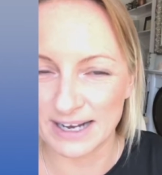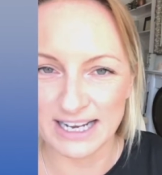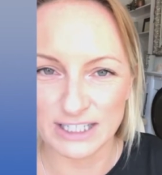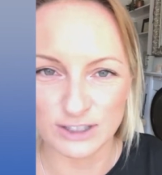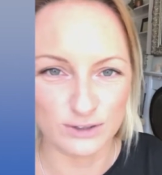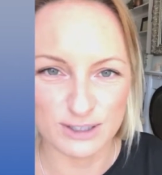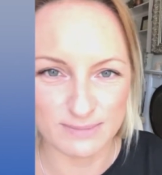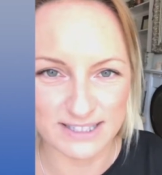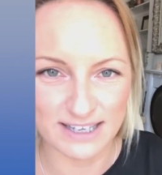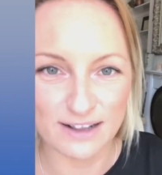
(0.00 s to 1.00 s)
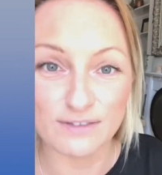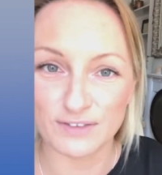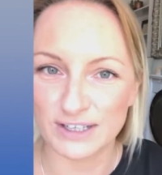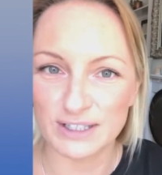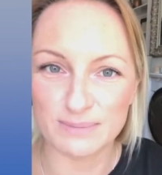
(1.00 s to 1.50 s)
to indulge myself,
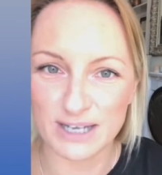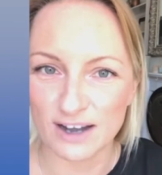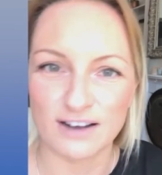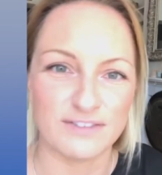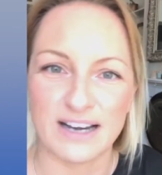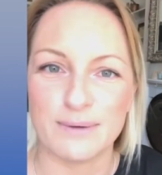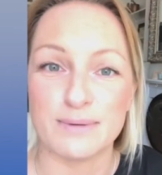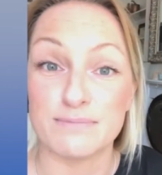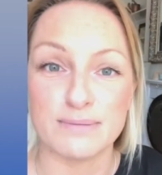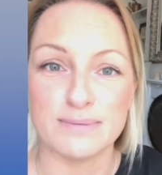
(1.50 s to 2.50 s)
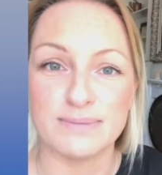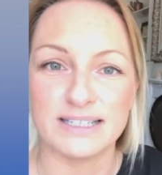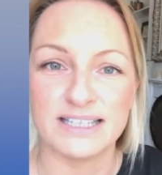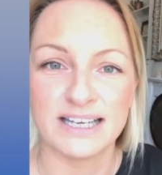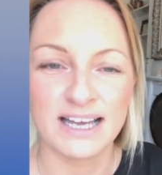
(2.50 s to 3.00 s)
then it'll be half an hour probably.
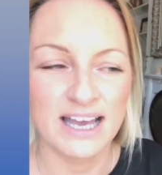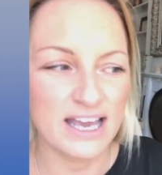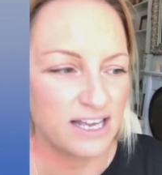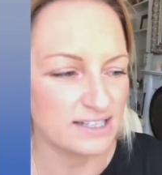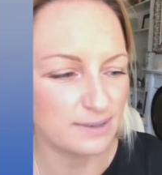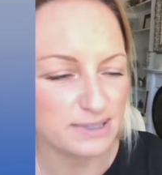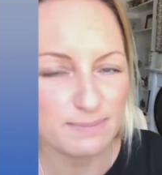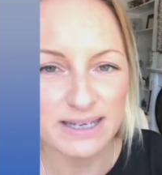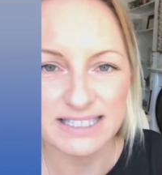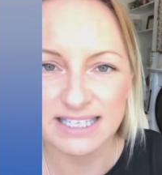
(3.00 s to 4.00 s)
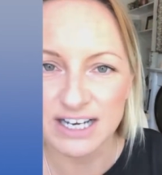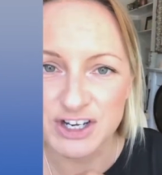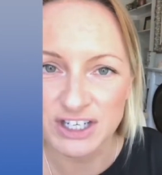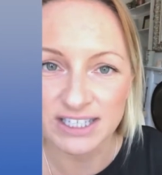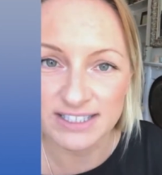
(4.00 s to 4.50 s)
So it's
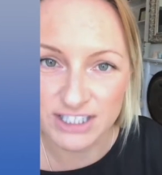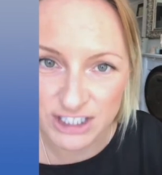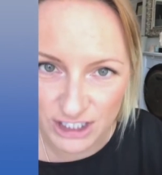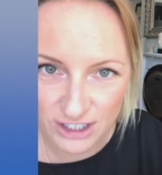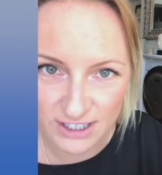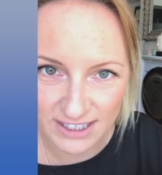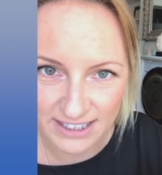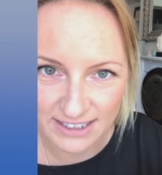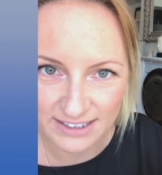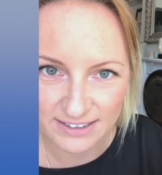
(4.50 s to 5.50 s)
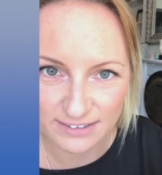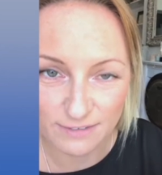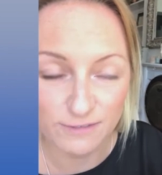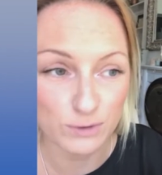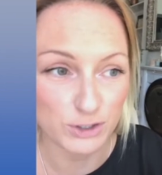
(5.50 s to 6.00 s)
meditation, it's journaling
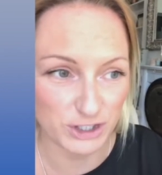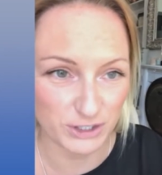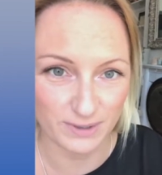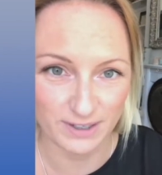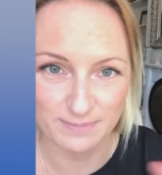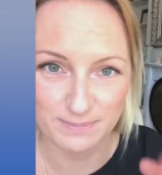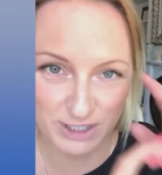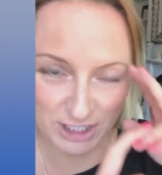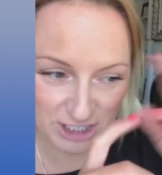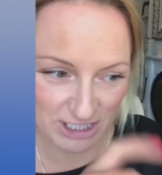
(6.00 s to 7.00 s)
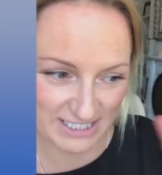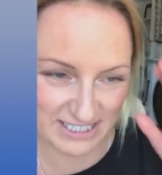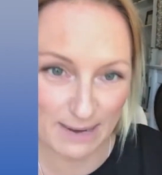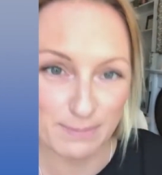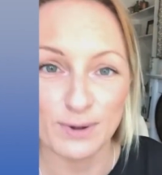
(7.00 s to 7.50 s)
for sure, to just
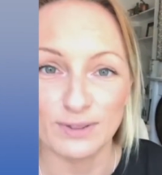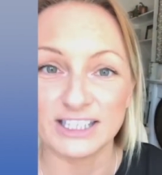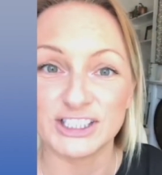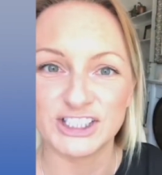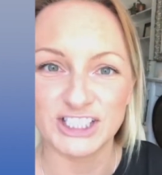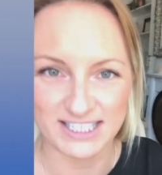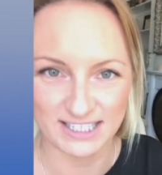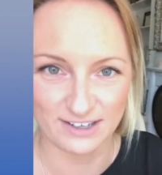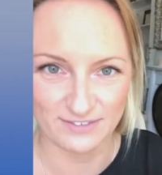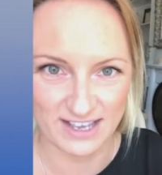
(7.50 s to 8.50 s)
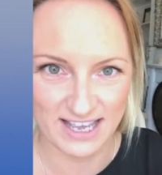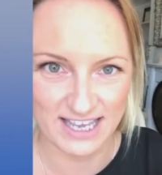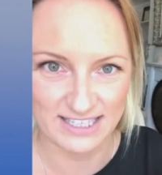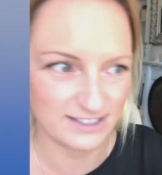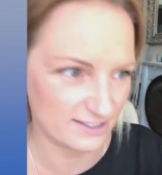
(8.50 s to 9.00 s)
tip all that shit out of your
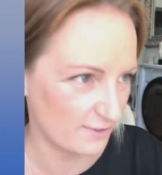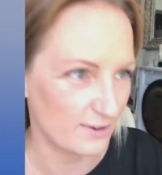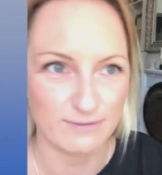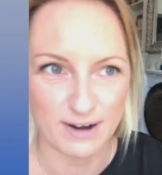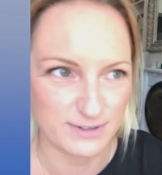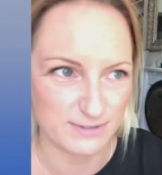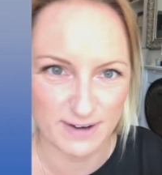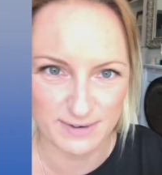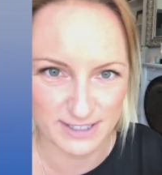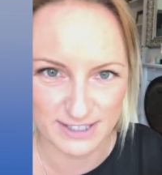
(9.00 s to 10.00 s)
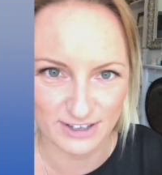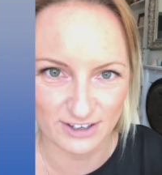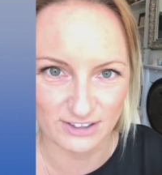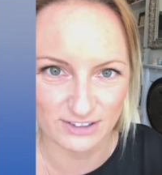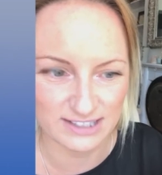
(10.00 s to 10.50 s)
head that's going round and round in
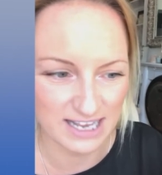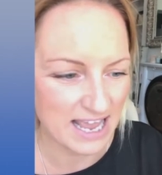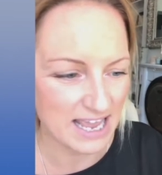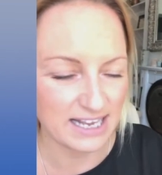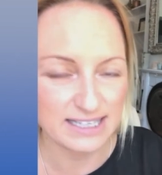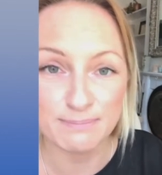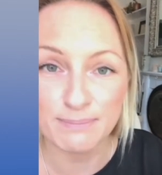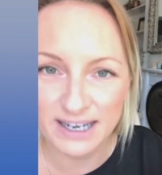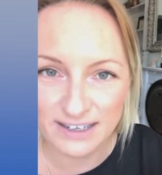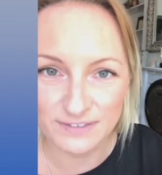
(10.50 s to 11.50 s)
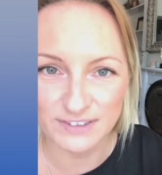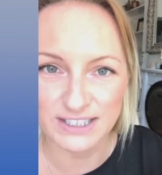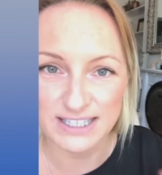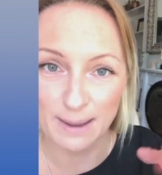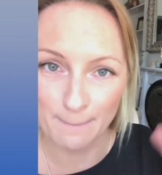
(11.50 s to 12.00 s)
circles. It's
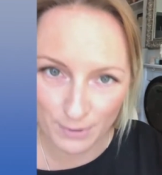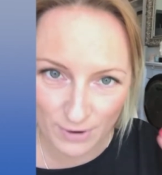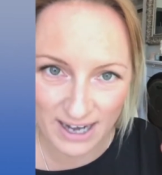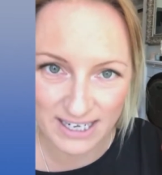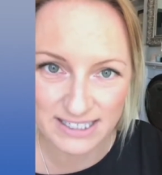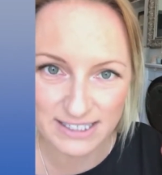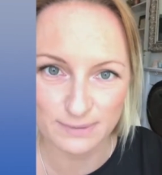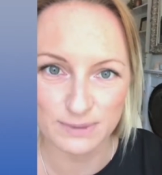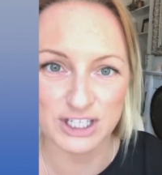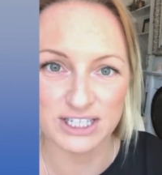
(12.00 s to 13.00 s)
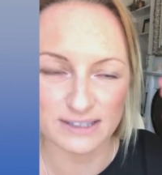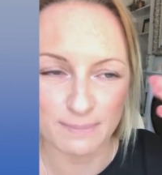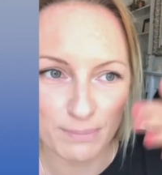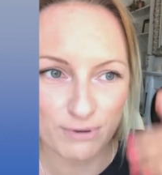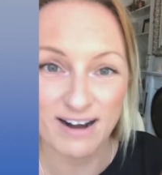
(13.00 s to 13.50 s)
mindfulness practice, which is the
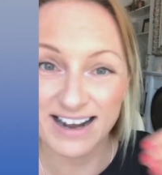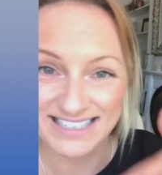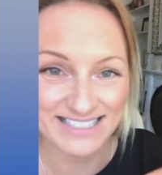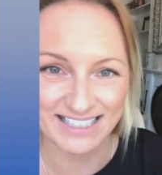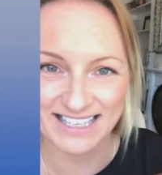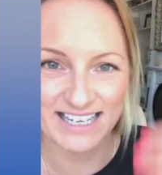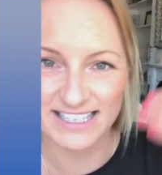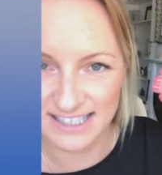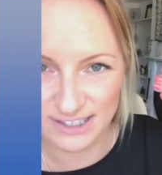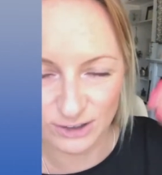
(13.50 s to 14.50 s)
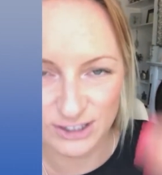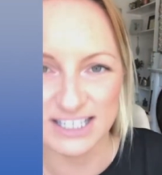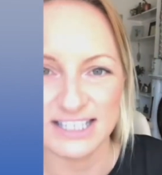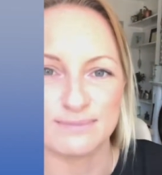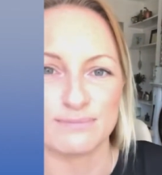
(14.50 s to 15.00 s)
practice again. It's this consistent